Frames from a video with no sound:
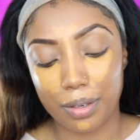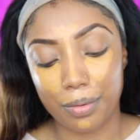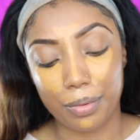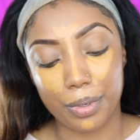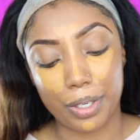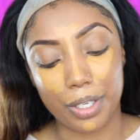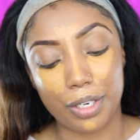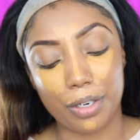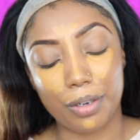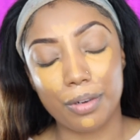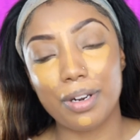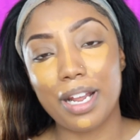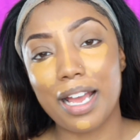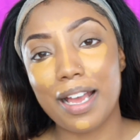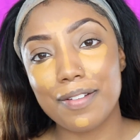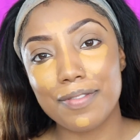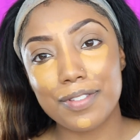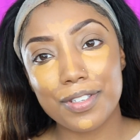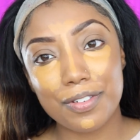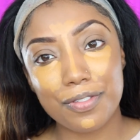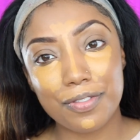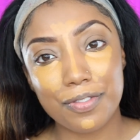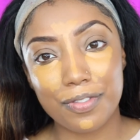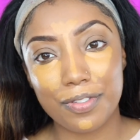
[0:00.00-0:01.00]
We don't
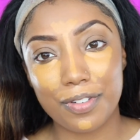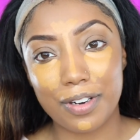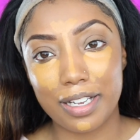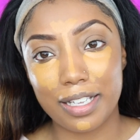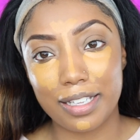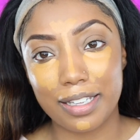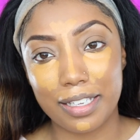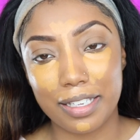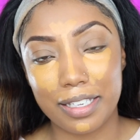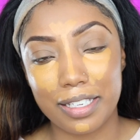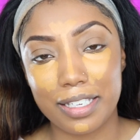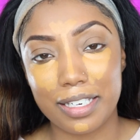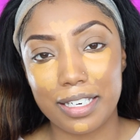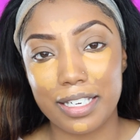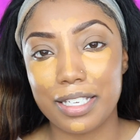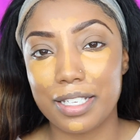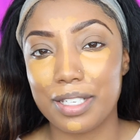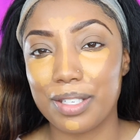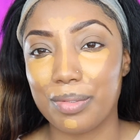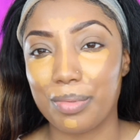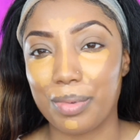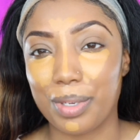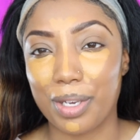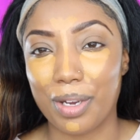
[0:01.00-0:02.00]
have to front,
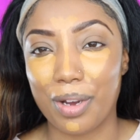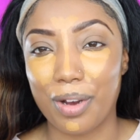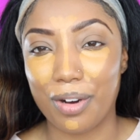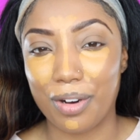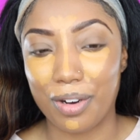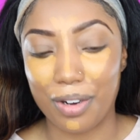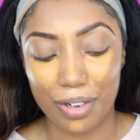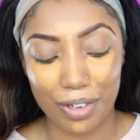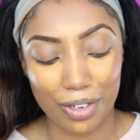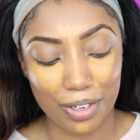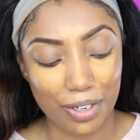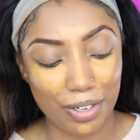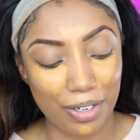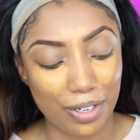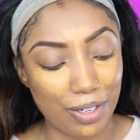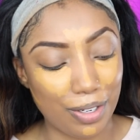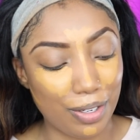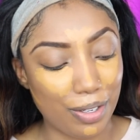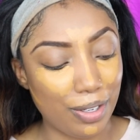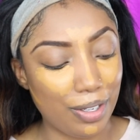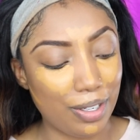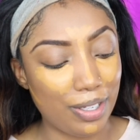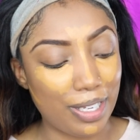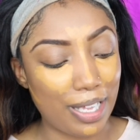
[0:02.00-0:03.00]
ladies. We
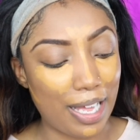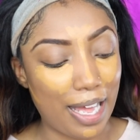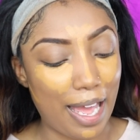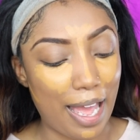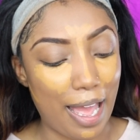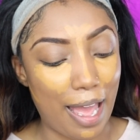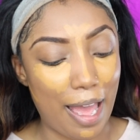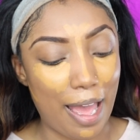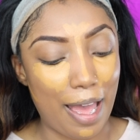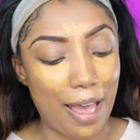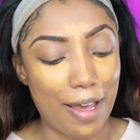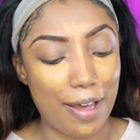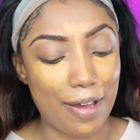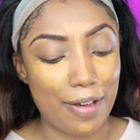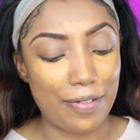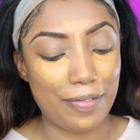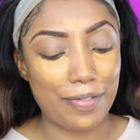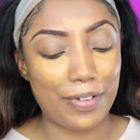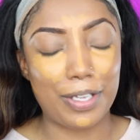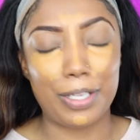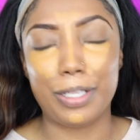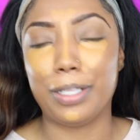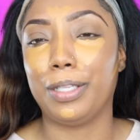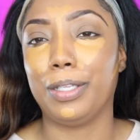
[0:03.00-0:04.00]
all
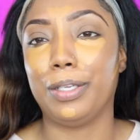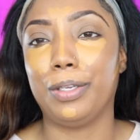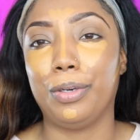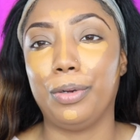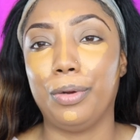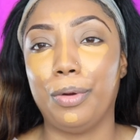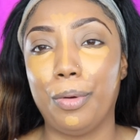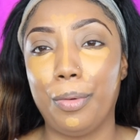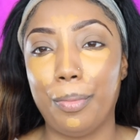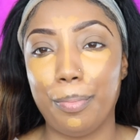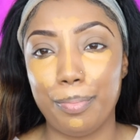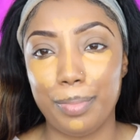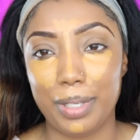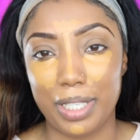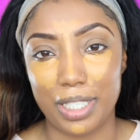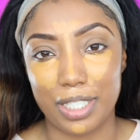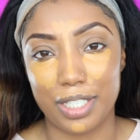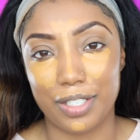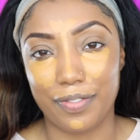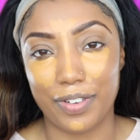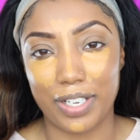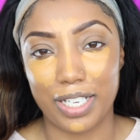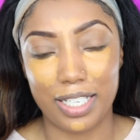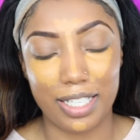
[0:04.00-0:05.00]
have a little
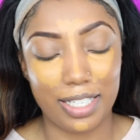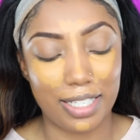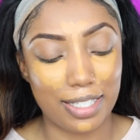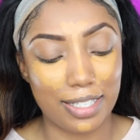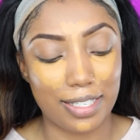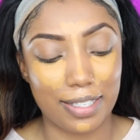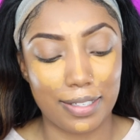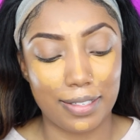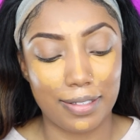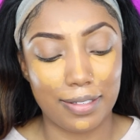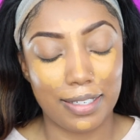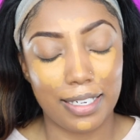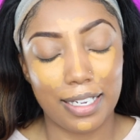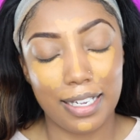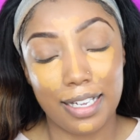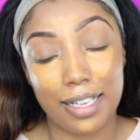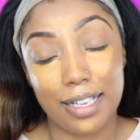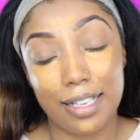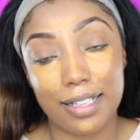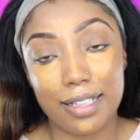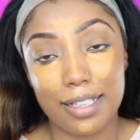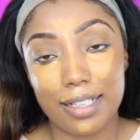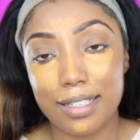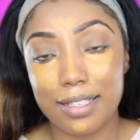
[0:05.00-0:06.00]
peach fuzz, and
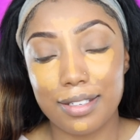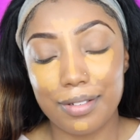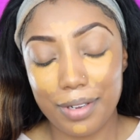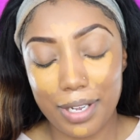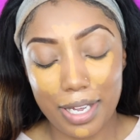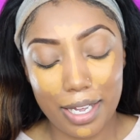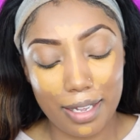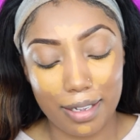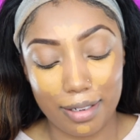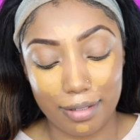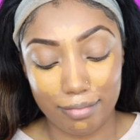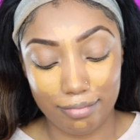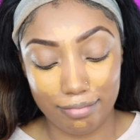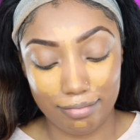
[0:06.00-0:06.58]
that's okay.